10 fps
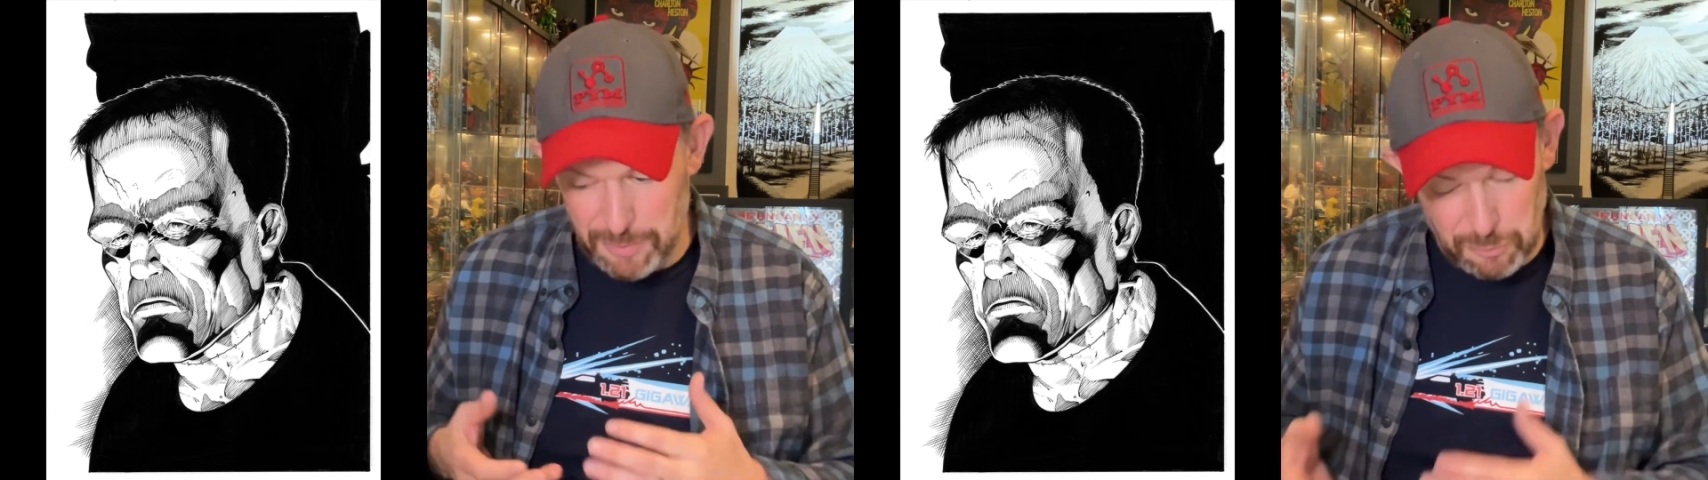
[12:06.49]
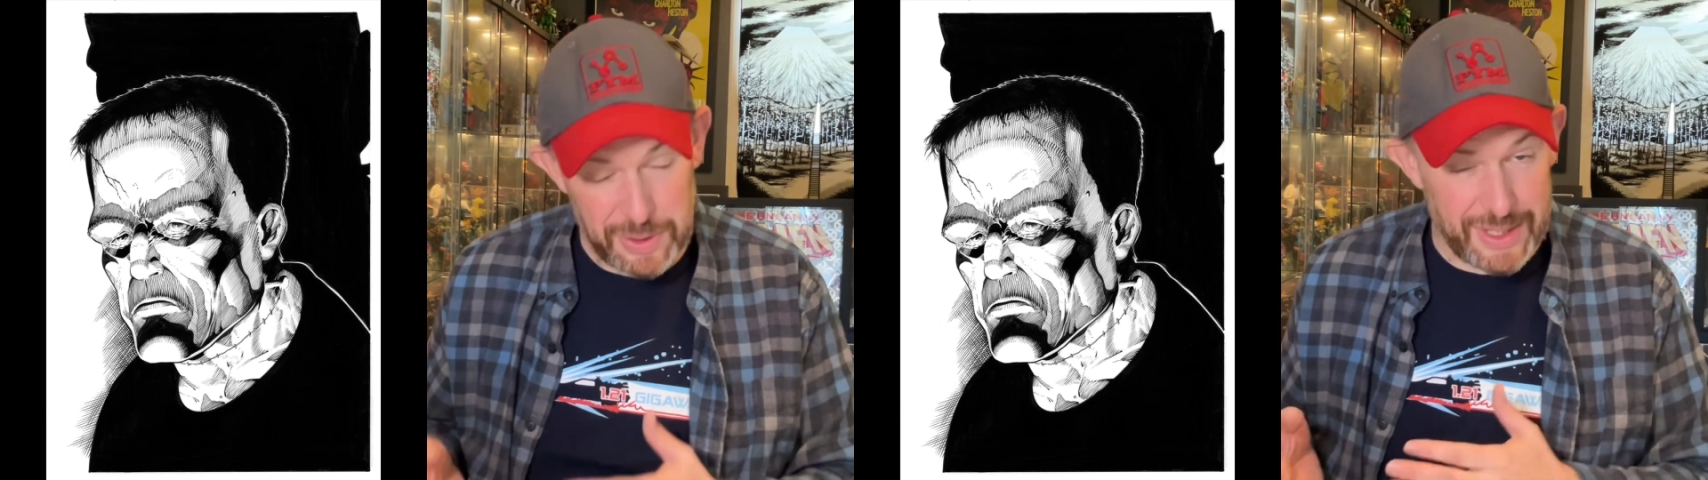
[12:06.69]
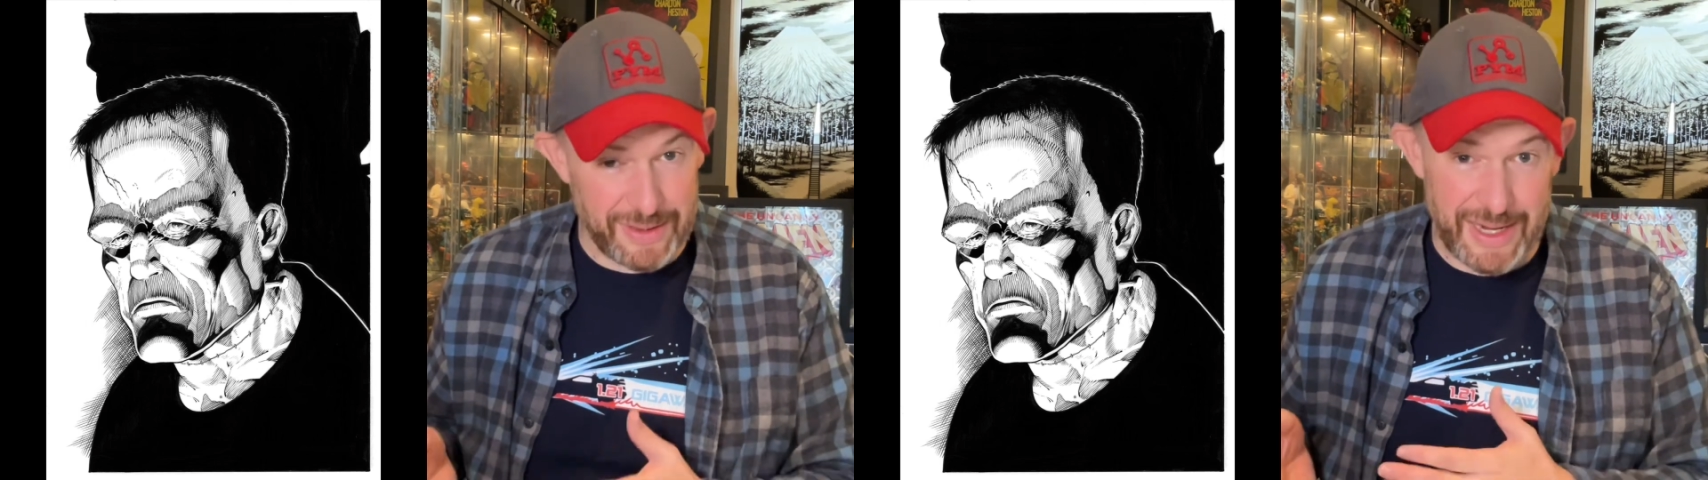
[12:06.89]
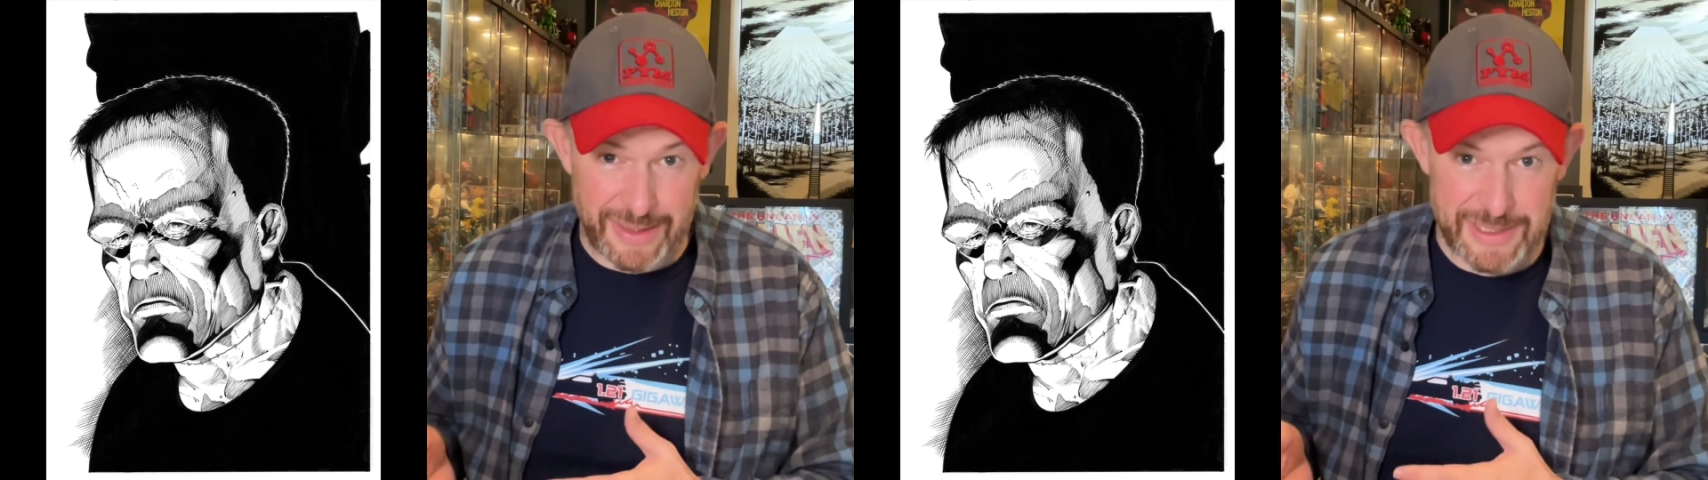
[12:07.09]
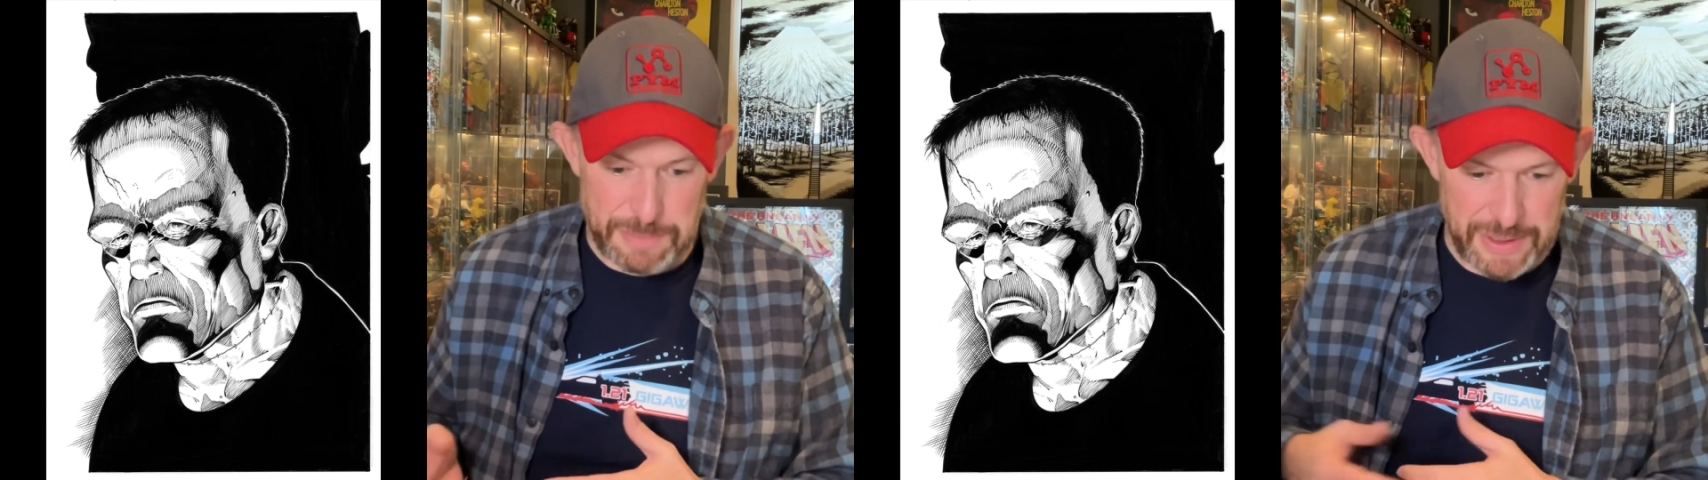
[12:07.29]
like
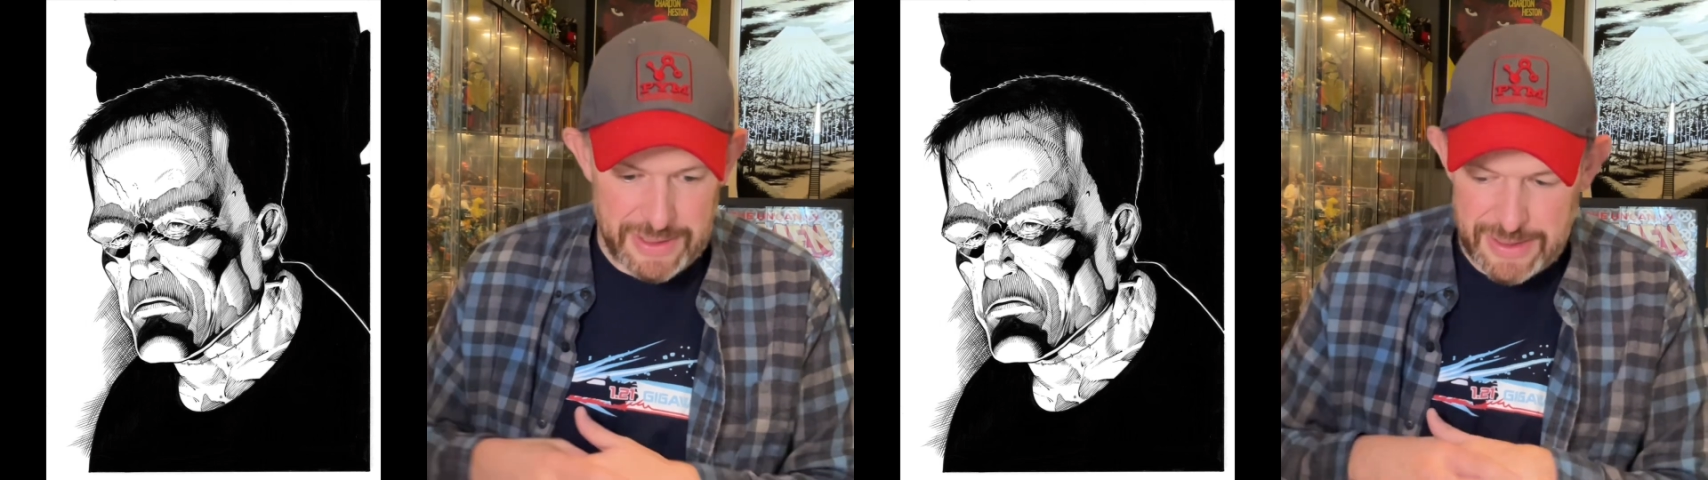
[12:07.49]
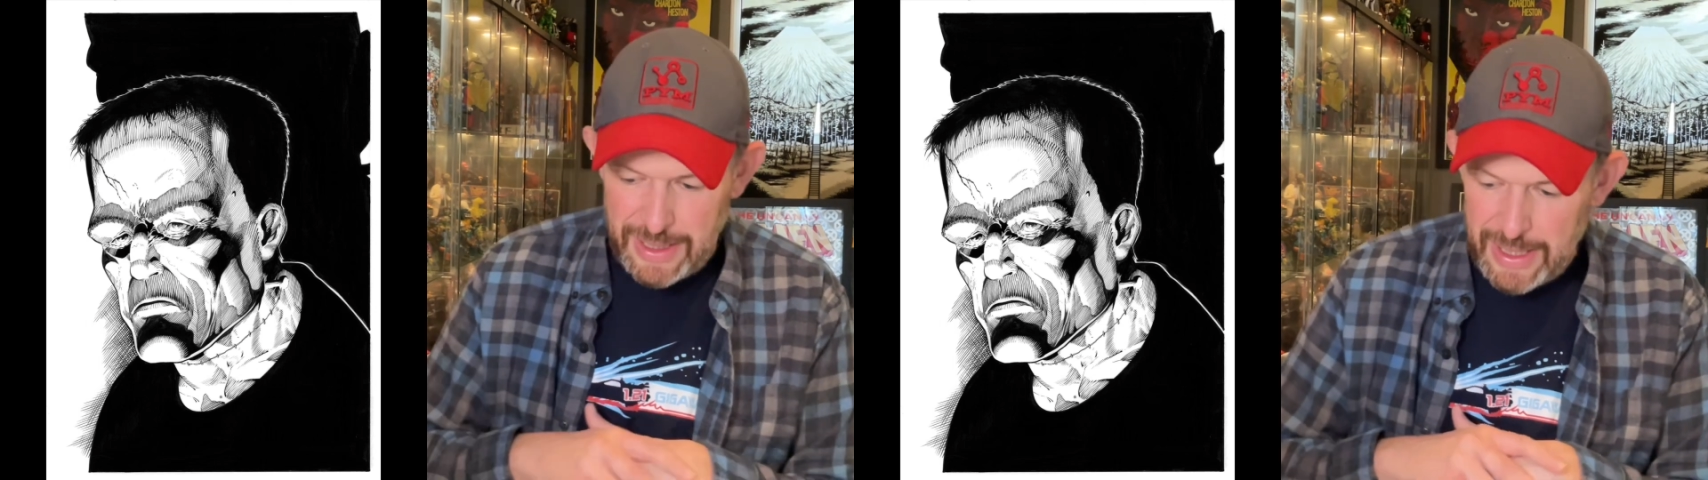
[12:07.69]
this piece,